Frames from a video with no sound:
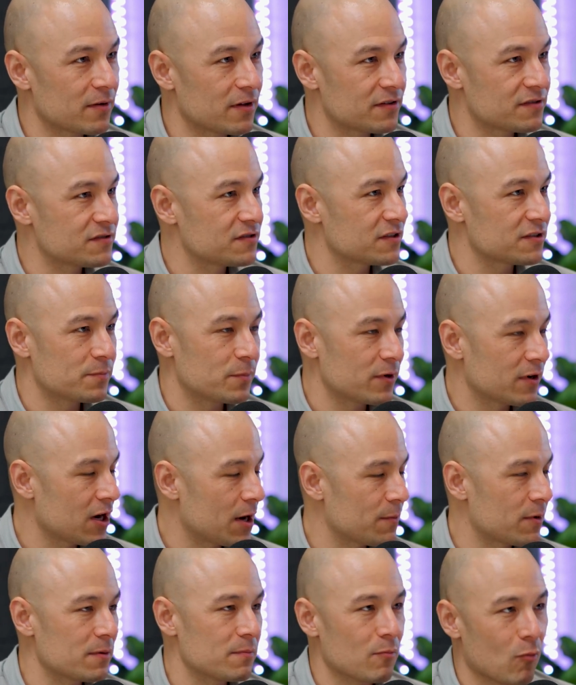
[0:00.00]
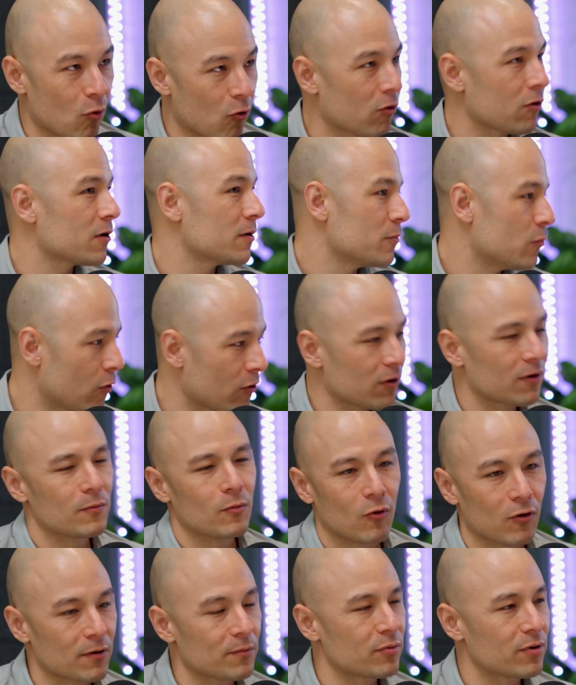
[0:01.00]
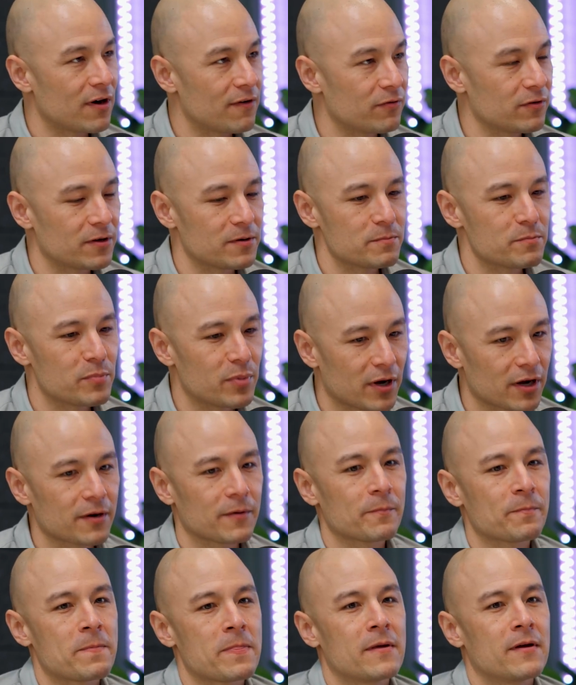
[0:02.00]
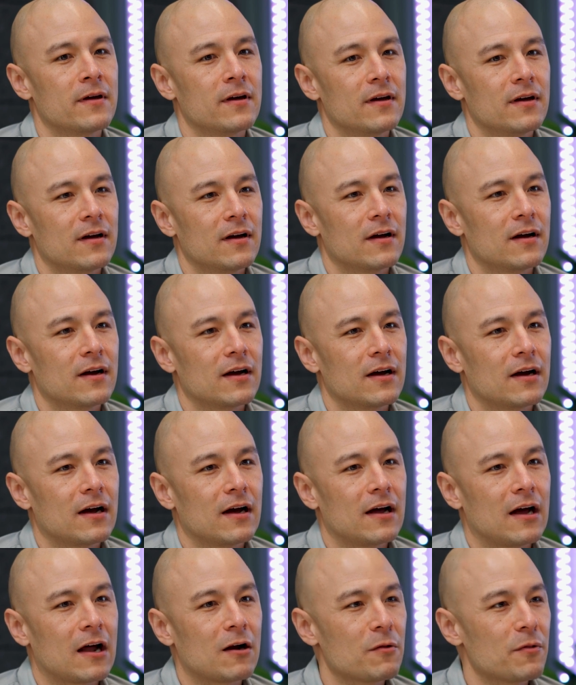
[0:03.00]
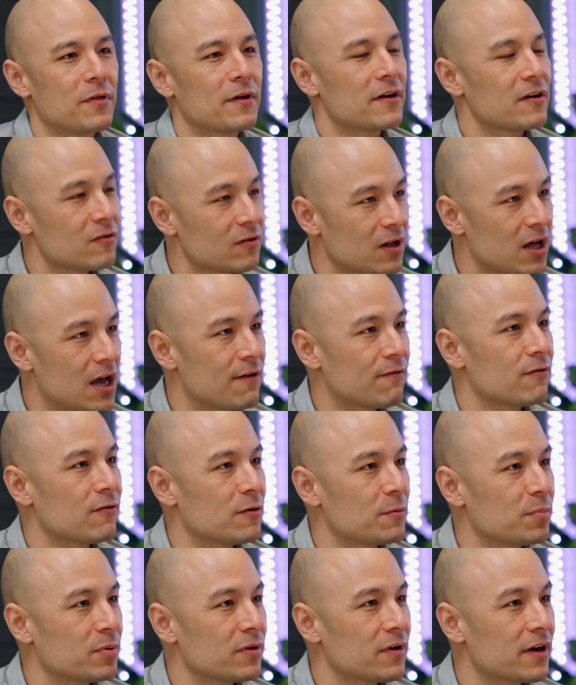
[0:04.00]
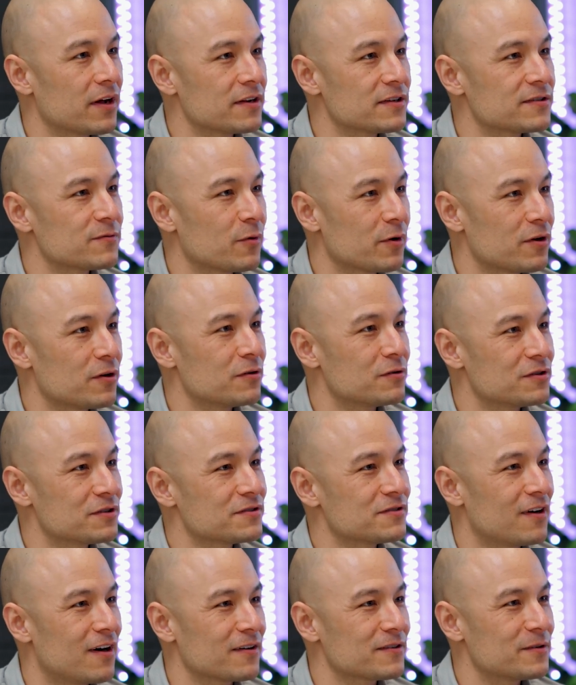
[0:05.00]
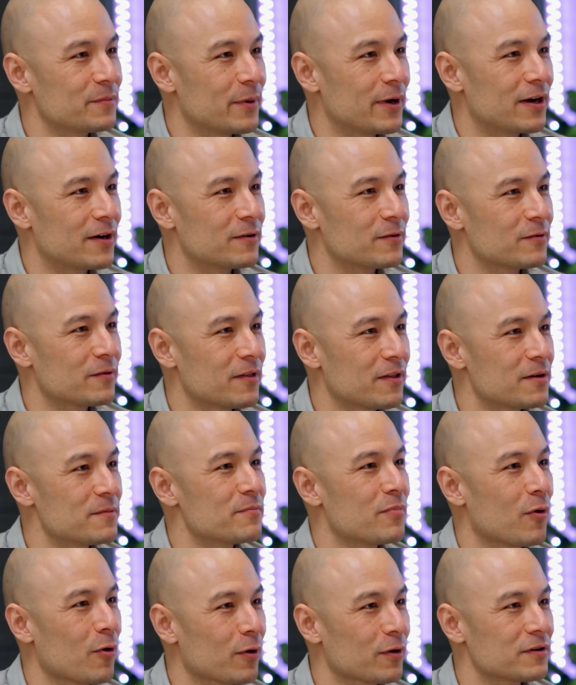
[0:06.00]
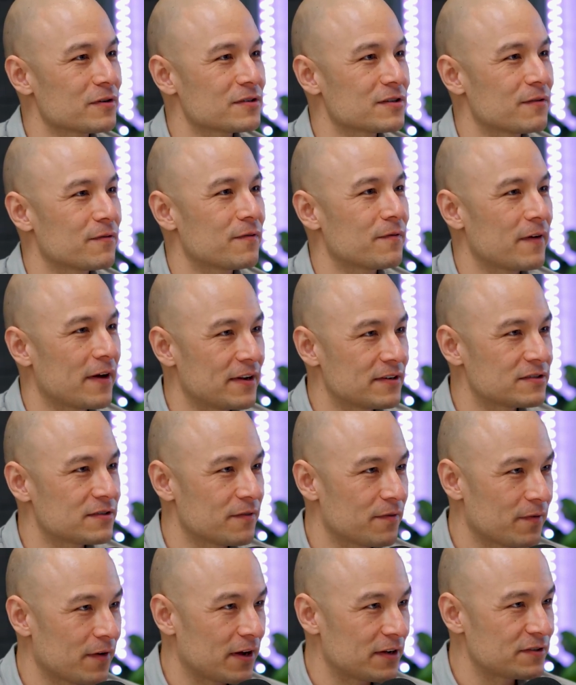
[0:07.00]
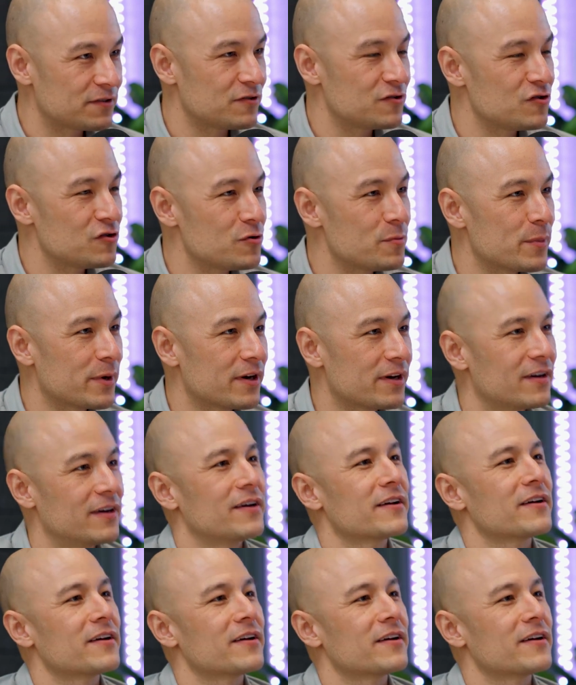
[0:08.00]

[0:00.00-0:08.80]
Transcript: It's just becoming more and more and more prevalent. But I don't think it'll ever replace what you just talked about, the importance of face-to-face human